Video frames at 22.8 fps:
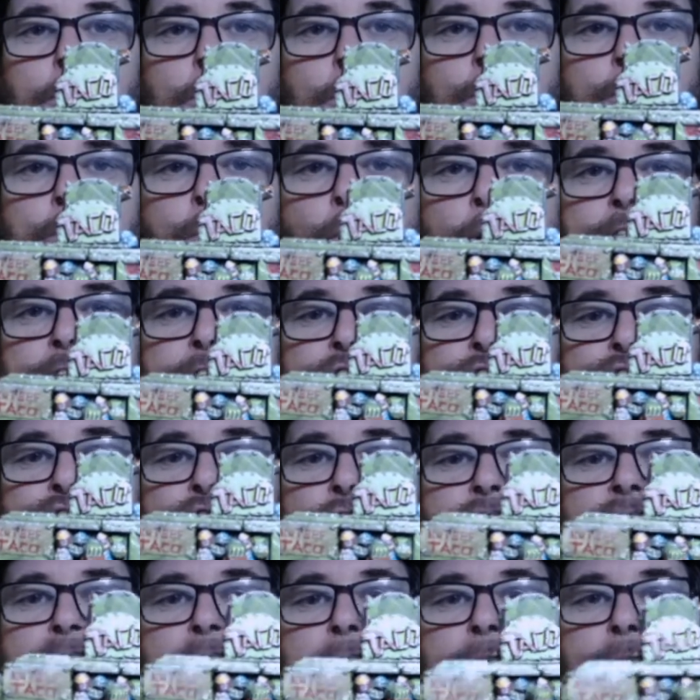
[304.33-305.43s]
what does a
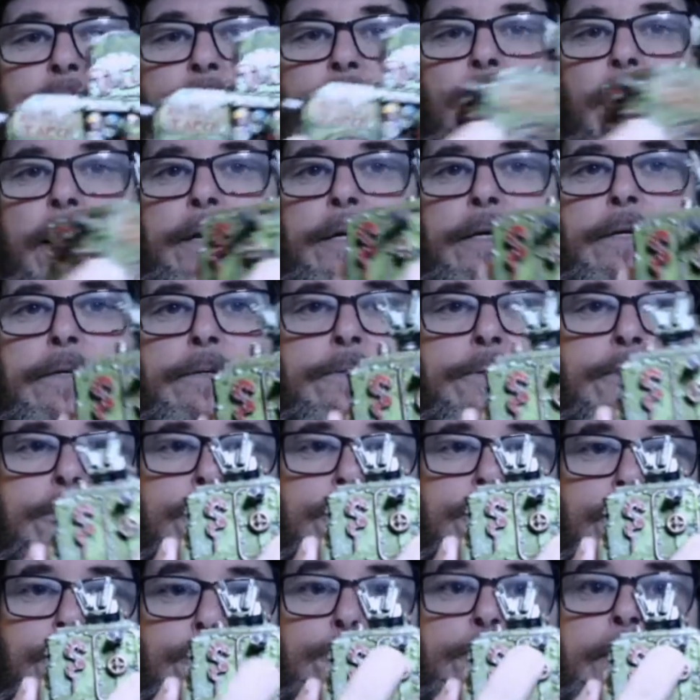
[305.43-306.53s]
shotgun look like?
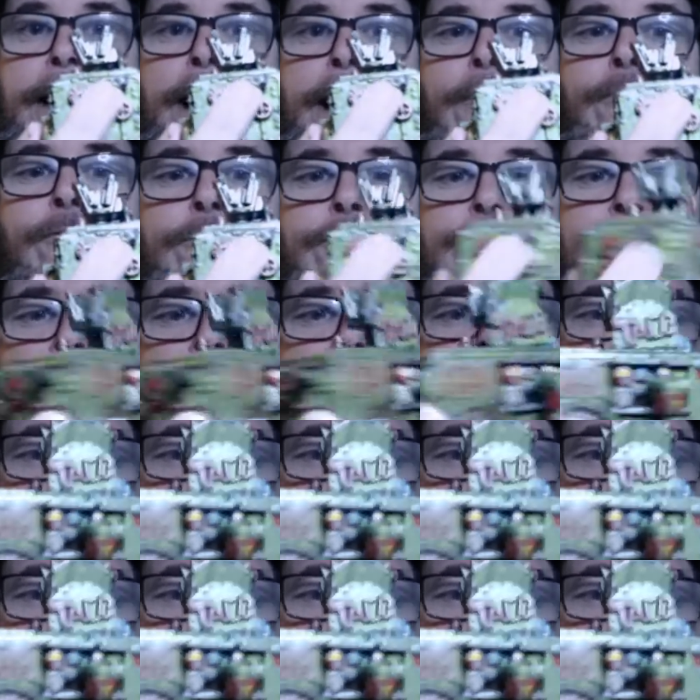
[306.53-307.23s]
2 barrels.